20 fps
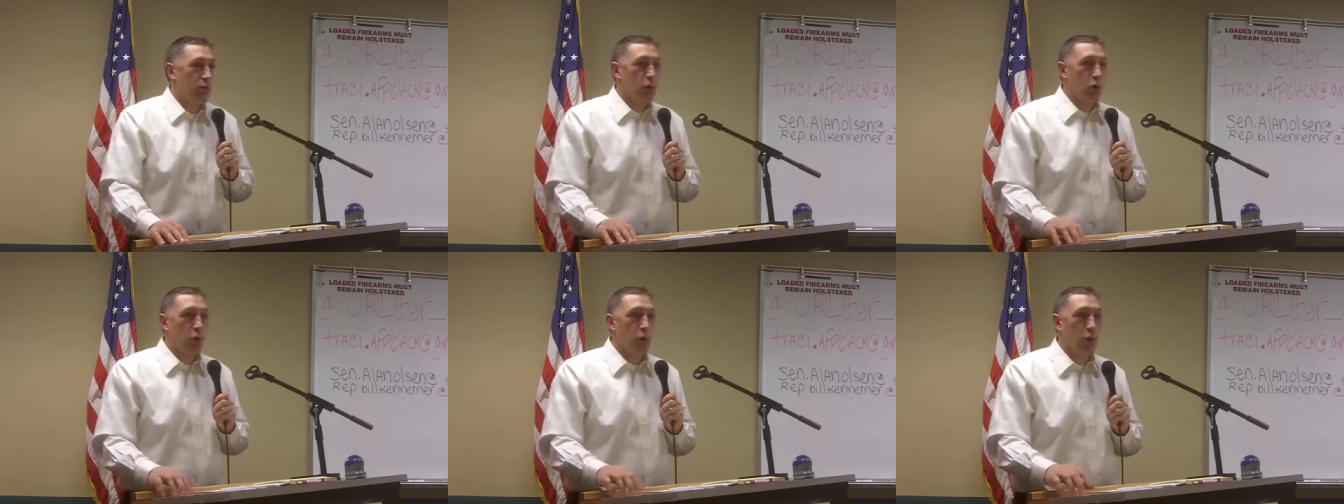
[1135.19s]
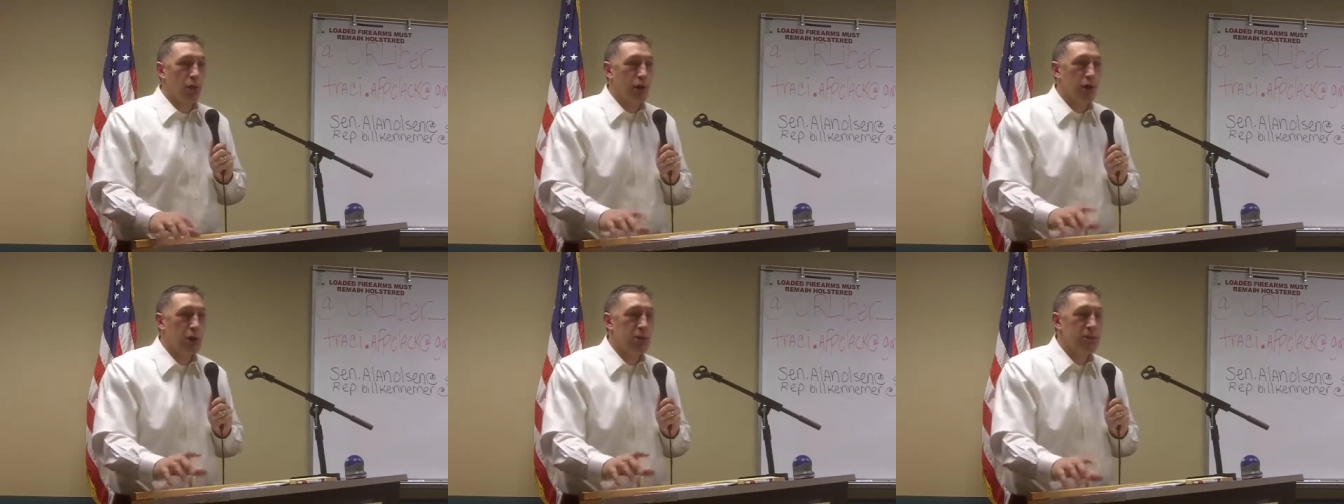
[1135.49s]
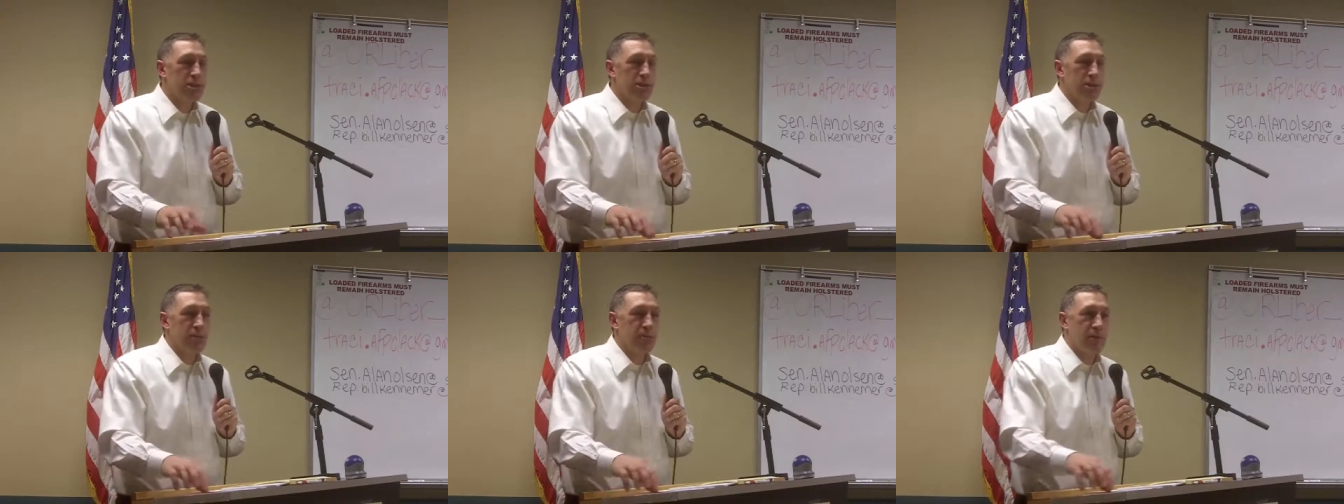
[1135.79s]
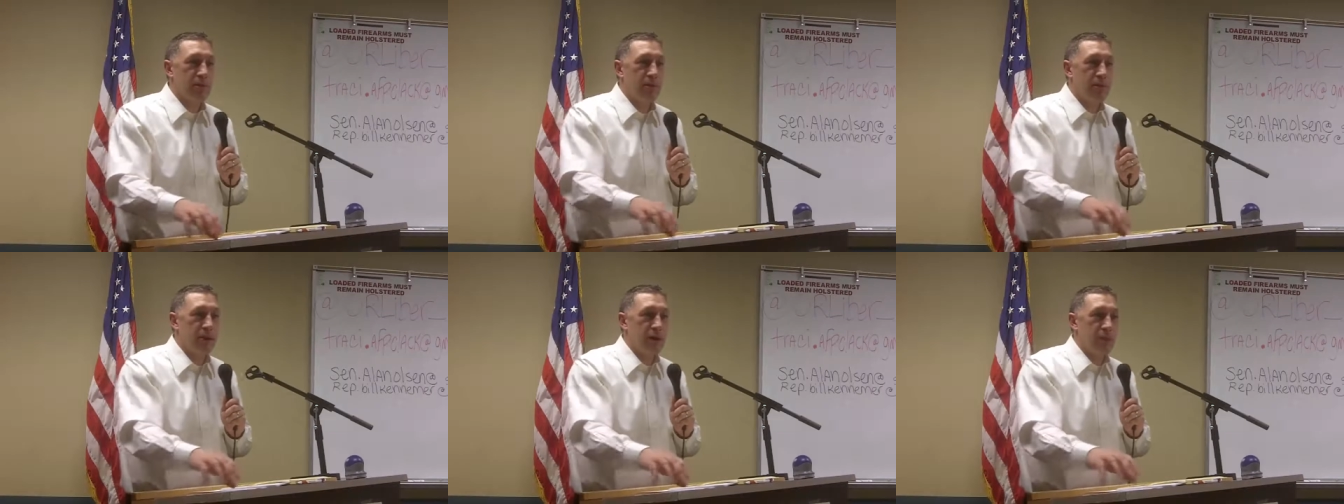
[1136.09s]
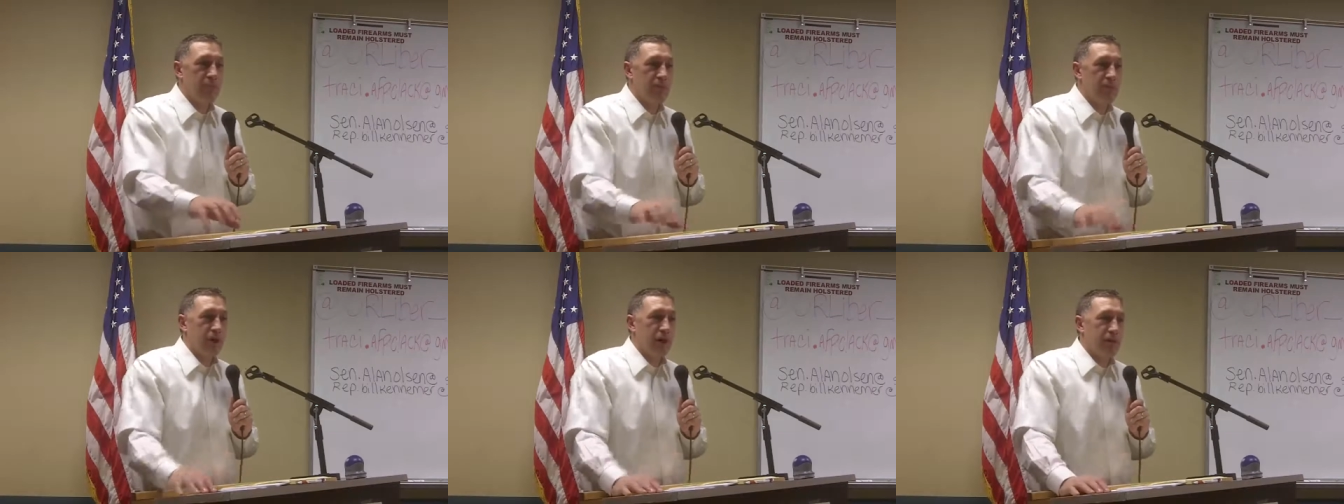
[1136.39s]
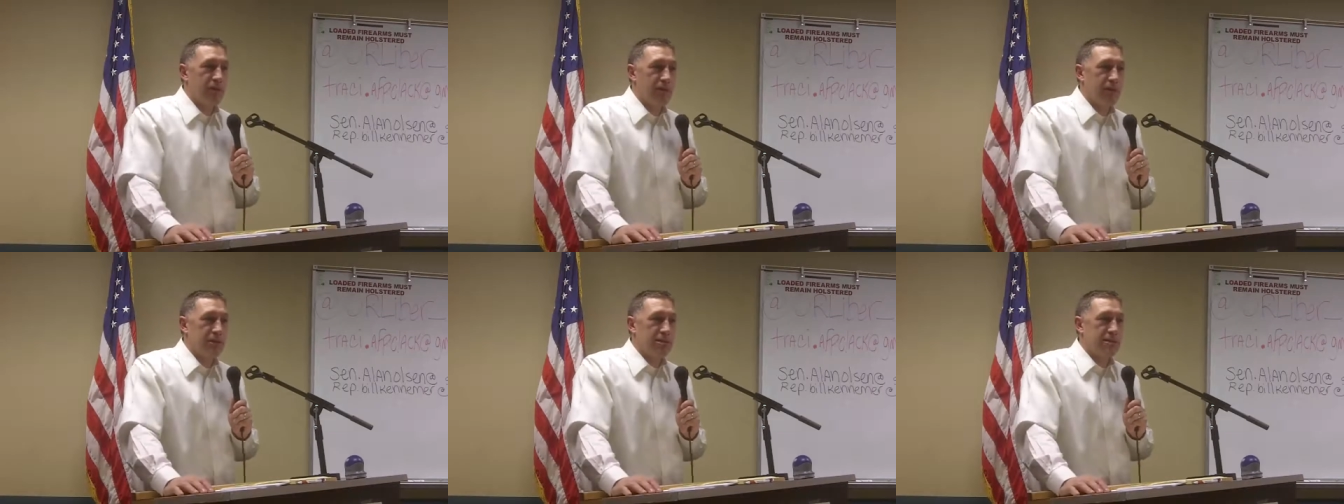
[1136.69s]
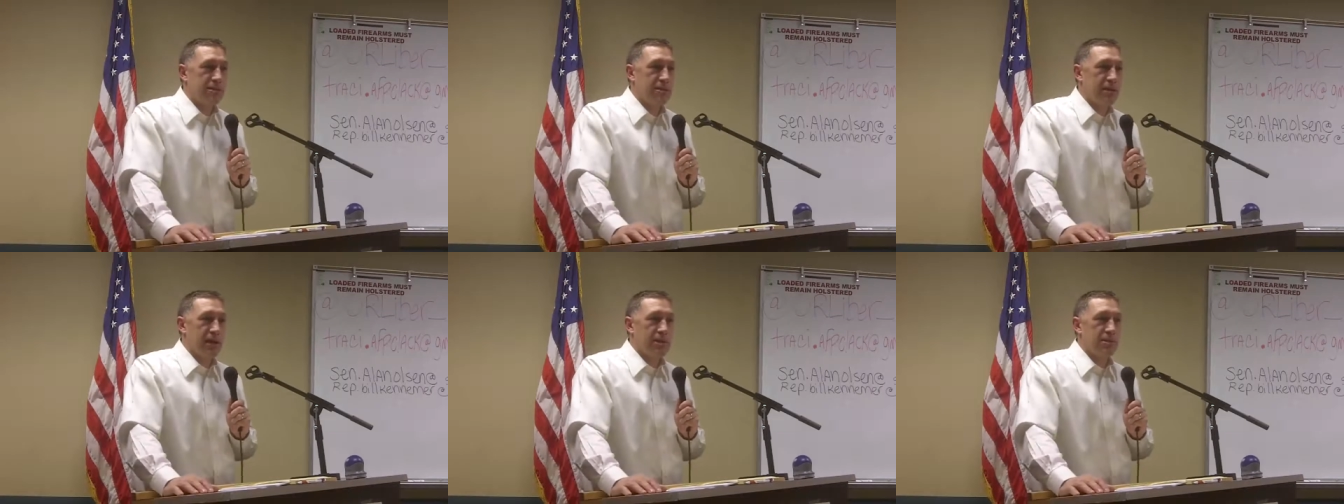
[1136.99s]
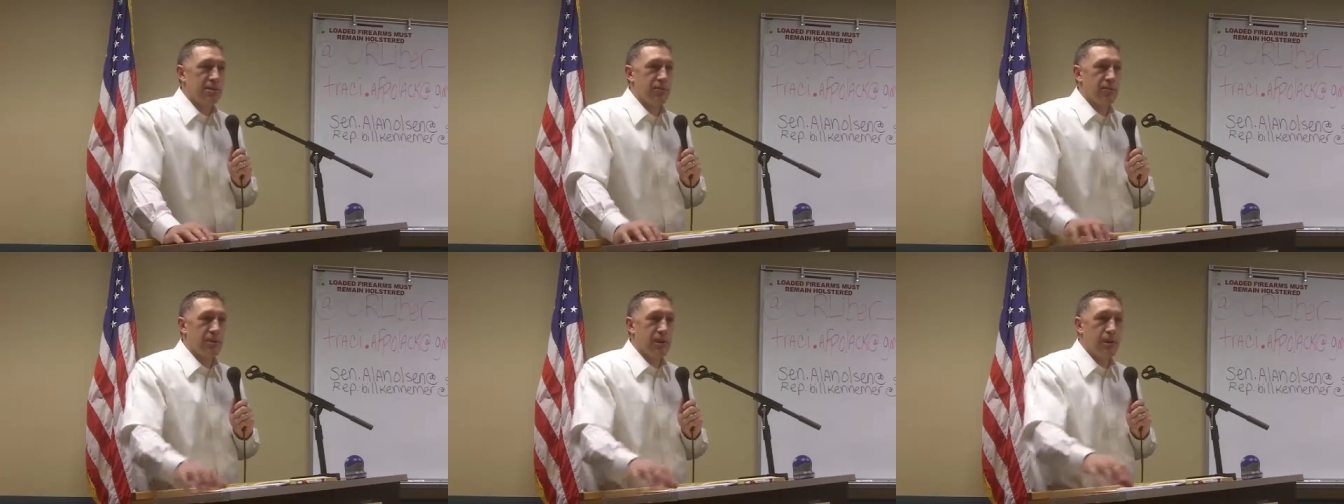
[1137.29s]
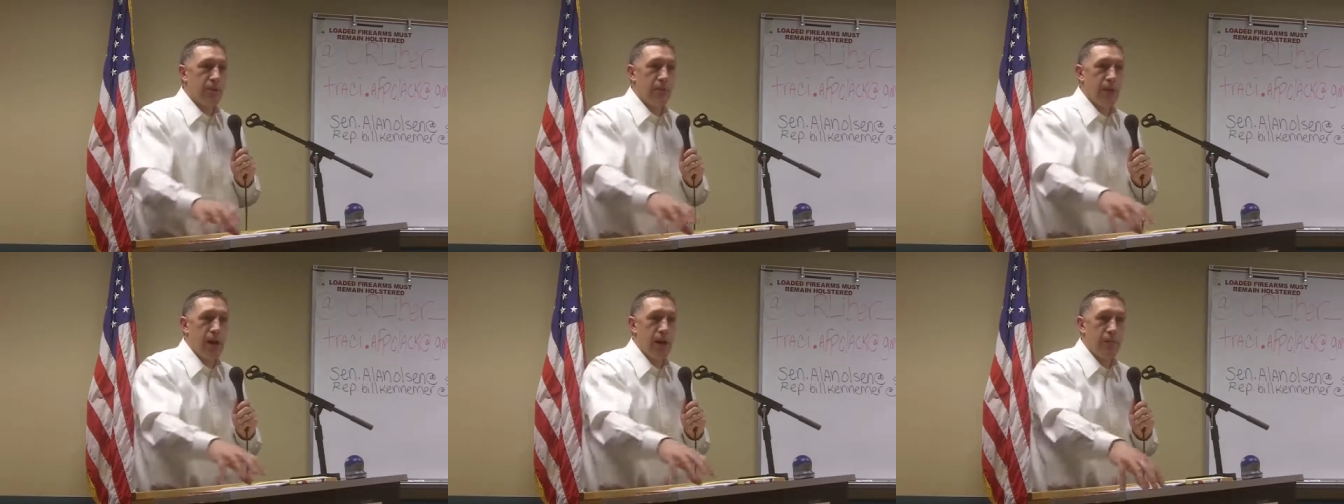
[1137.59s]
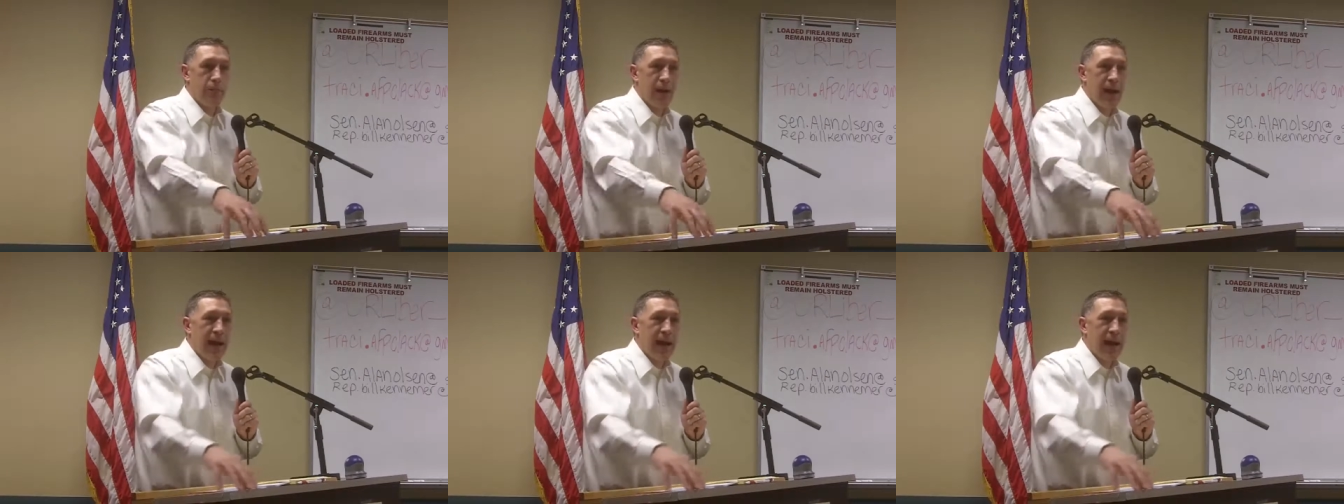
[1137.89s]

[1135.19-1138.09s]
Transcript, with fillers: We're working with some of the nonprofits and some of the uh,